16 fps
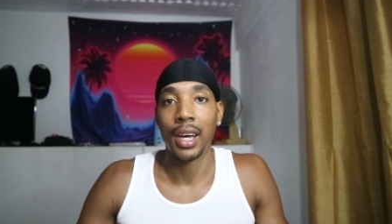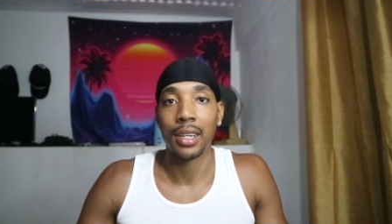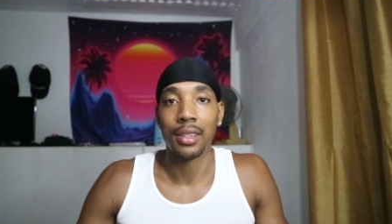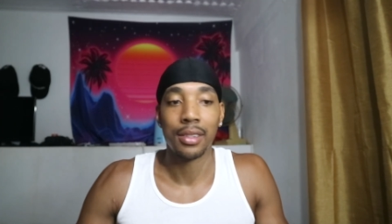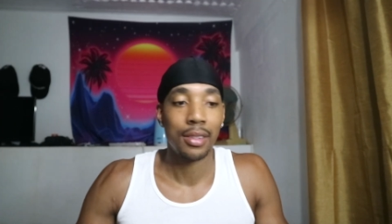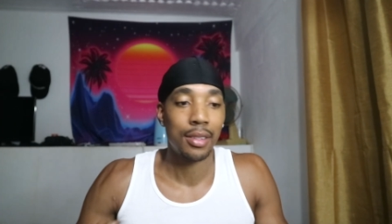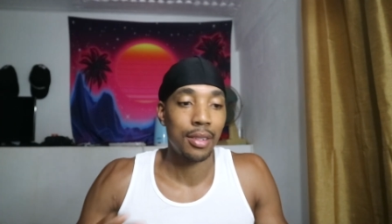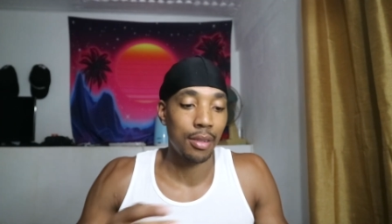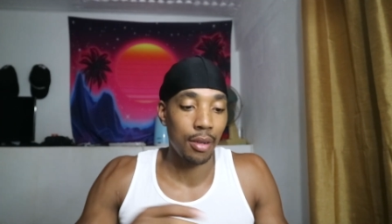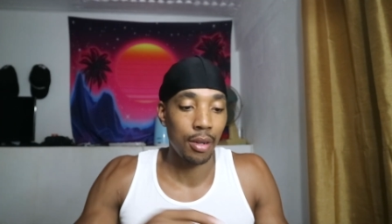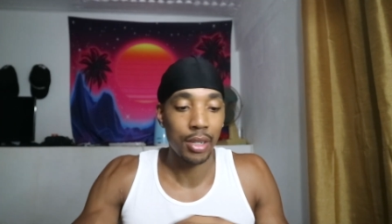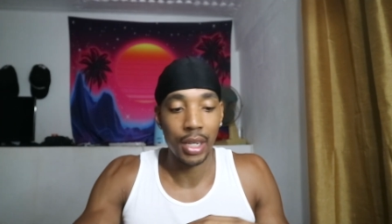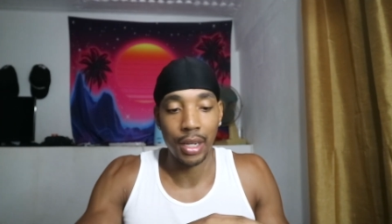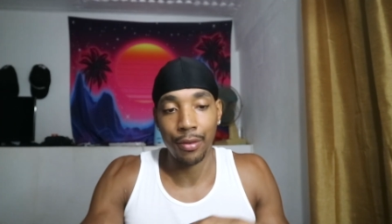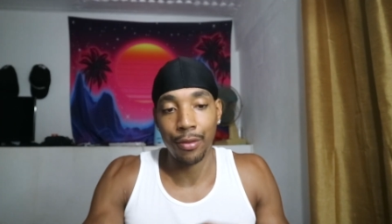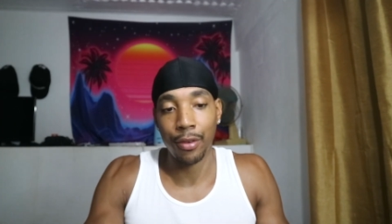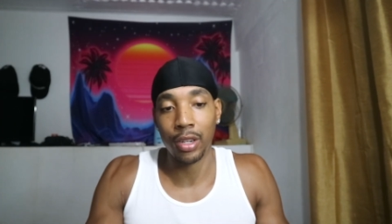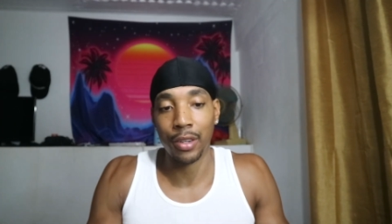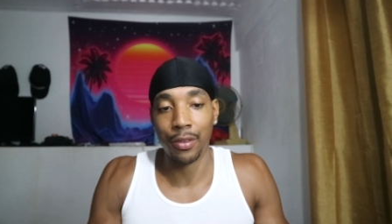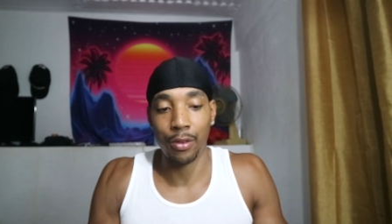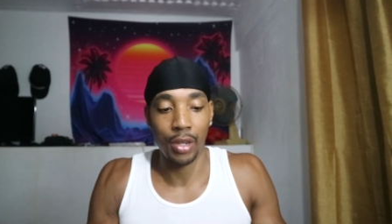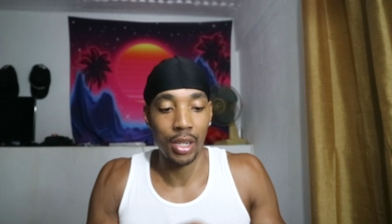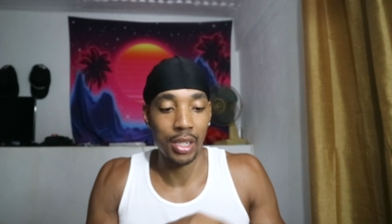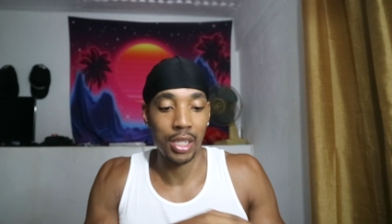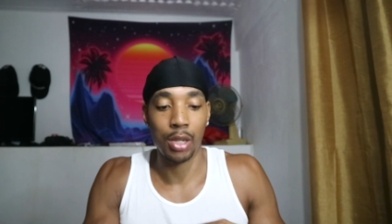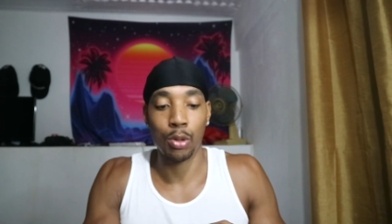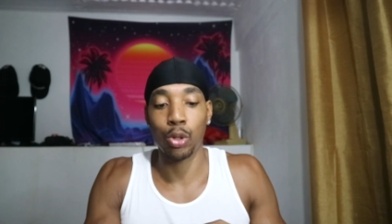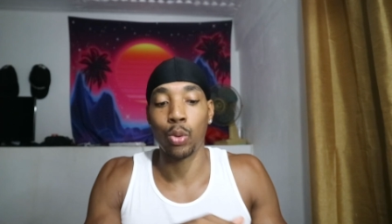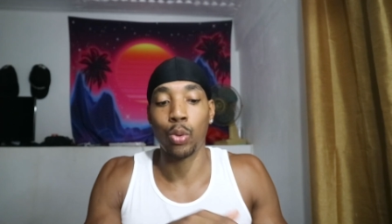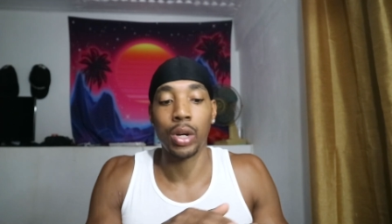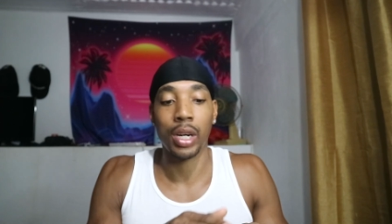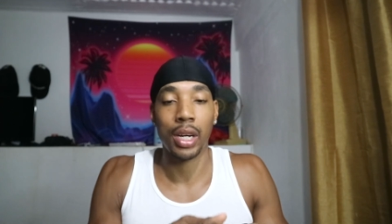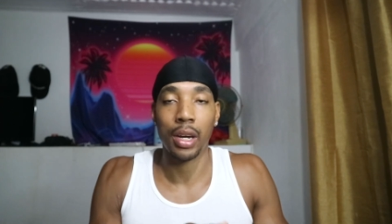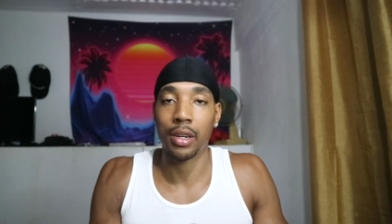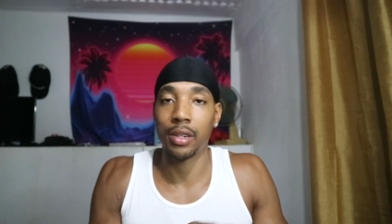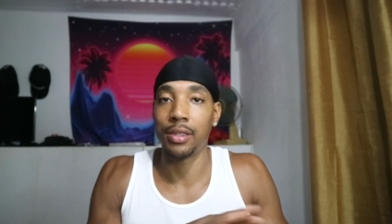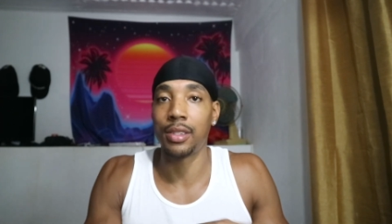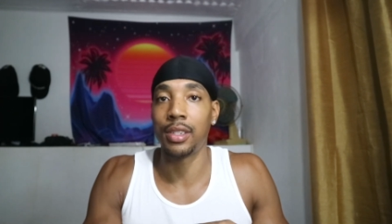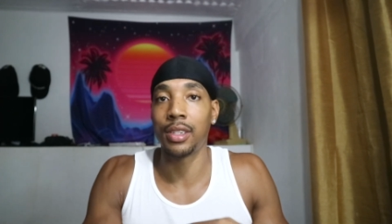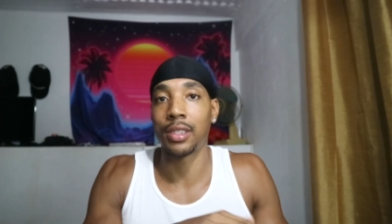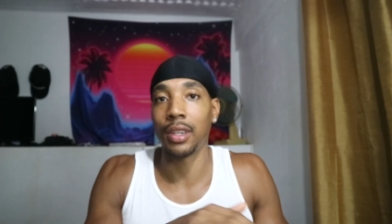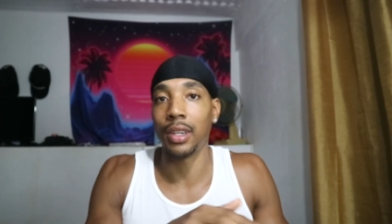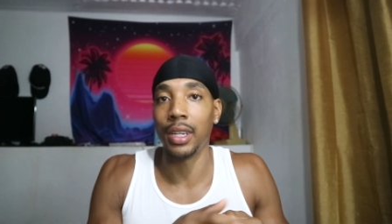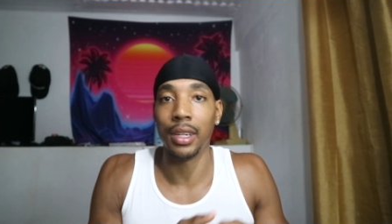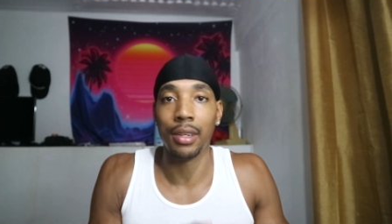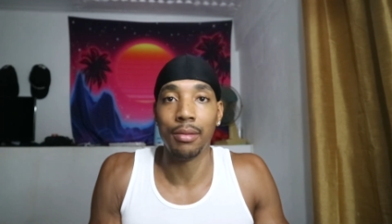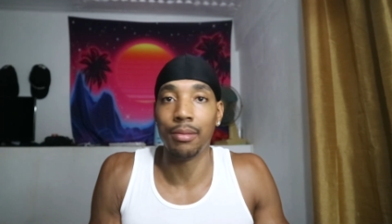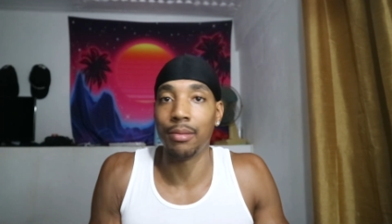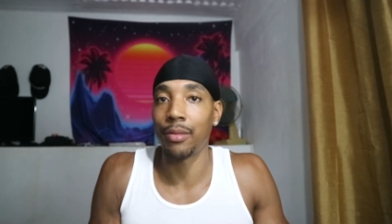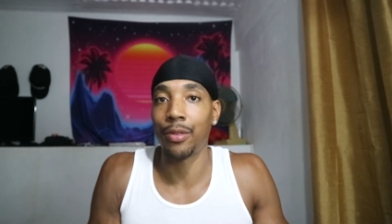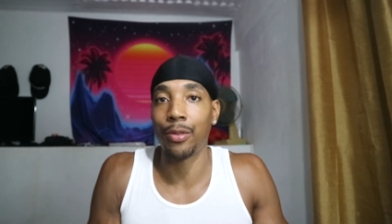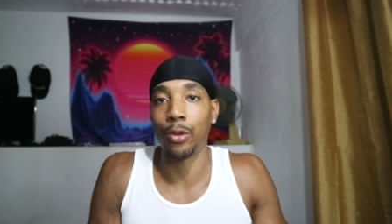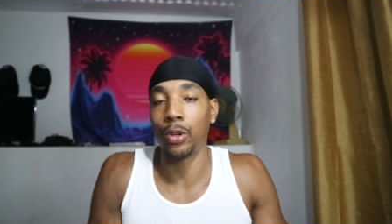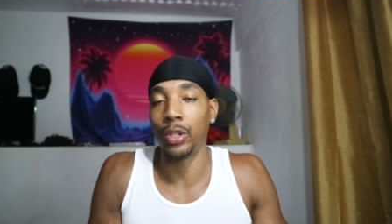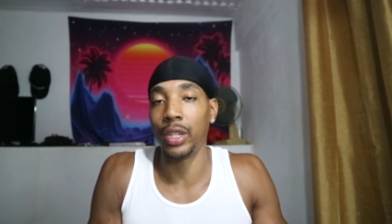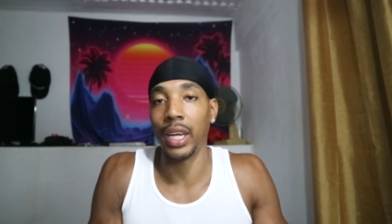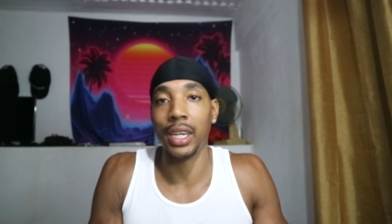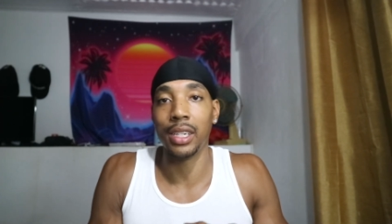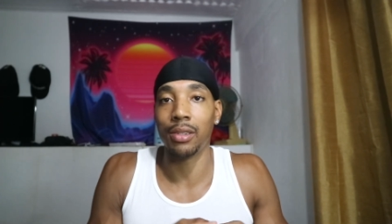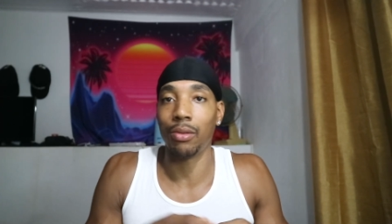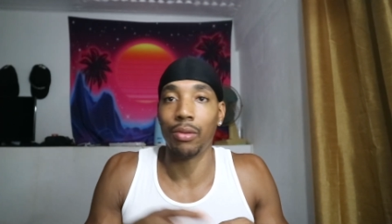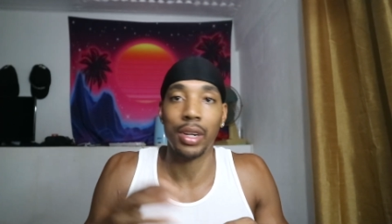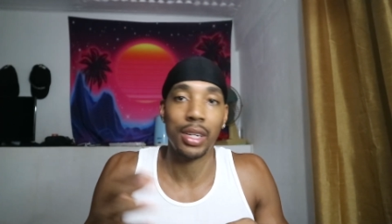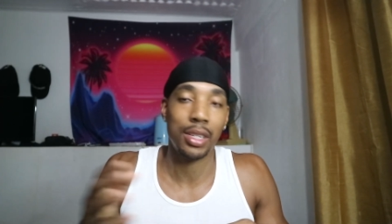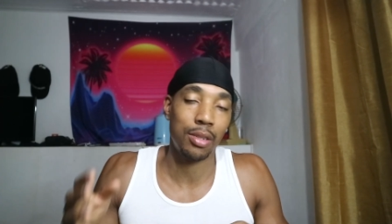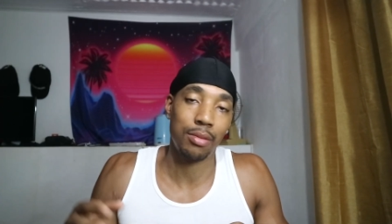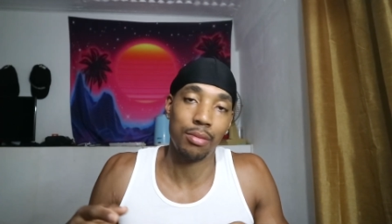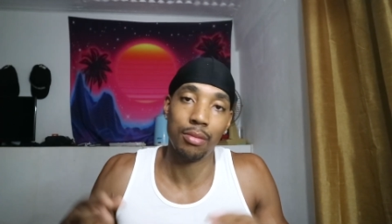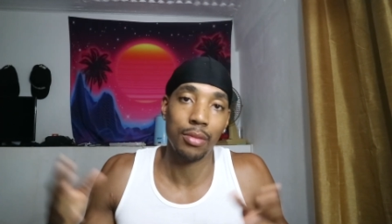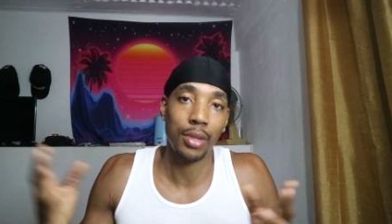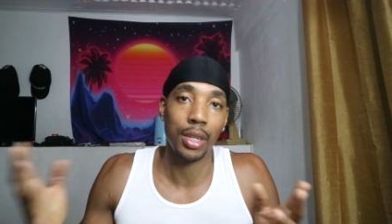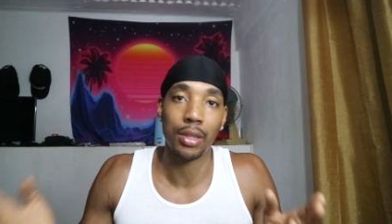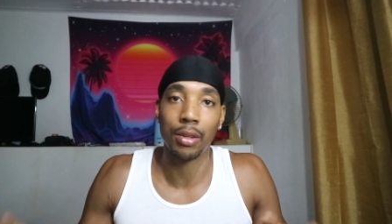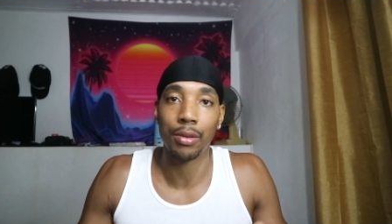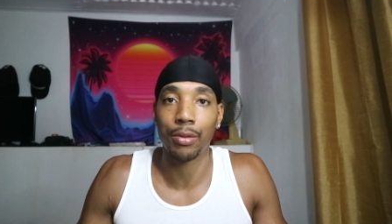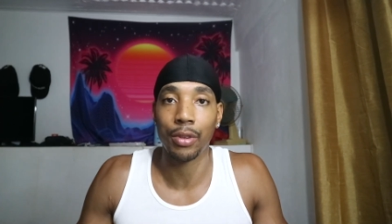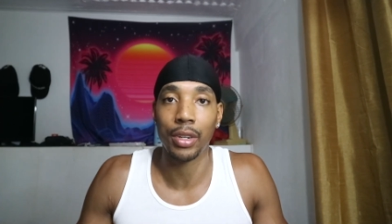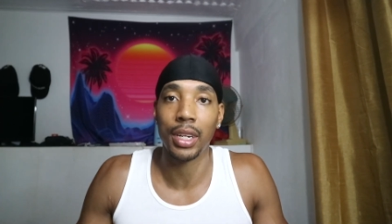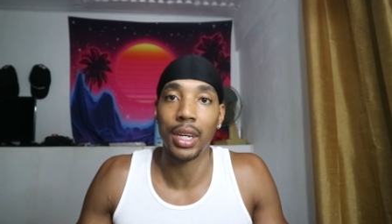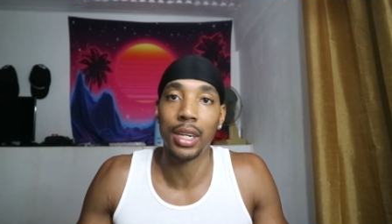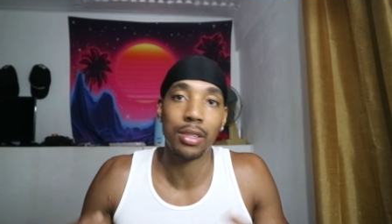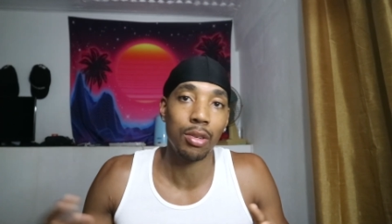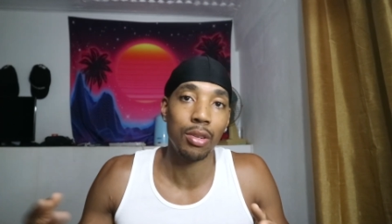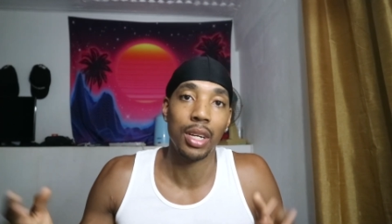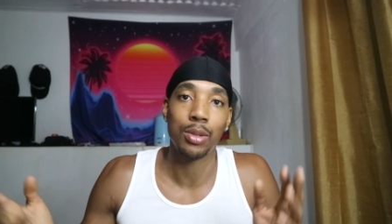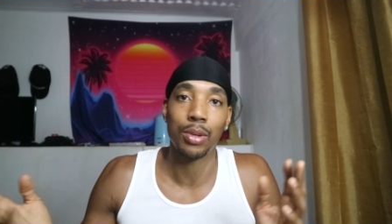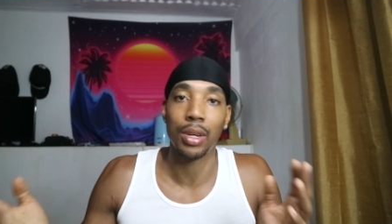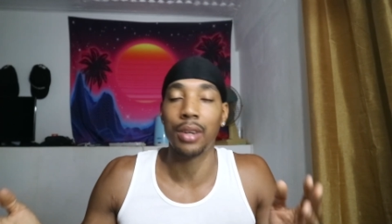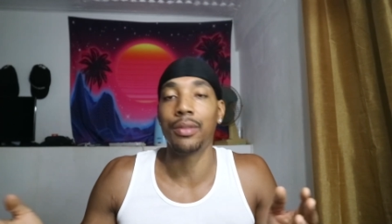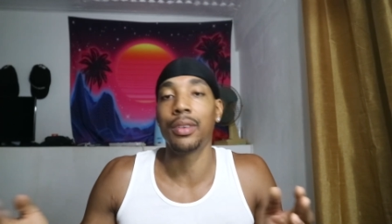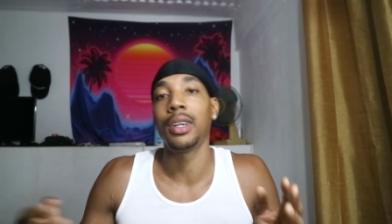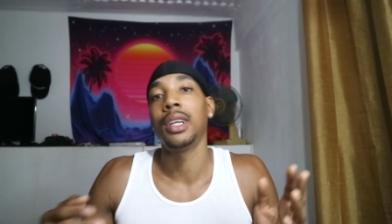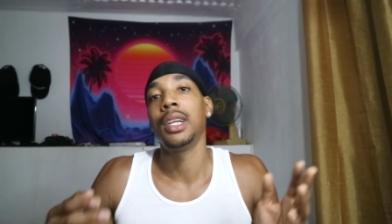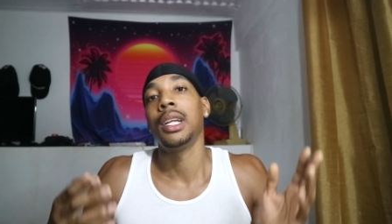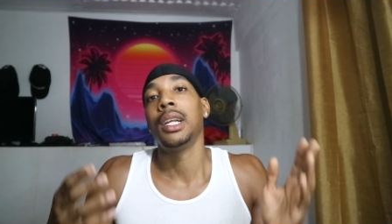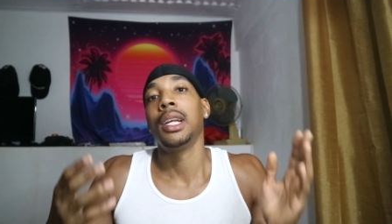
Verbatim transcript: And okay, fair enough, let's say you want to work out consistently 4 days and rest, I don't know, 3 days, 2 days, whatever.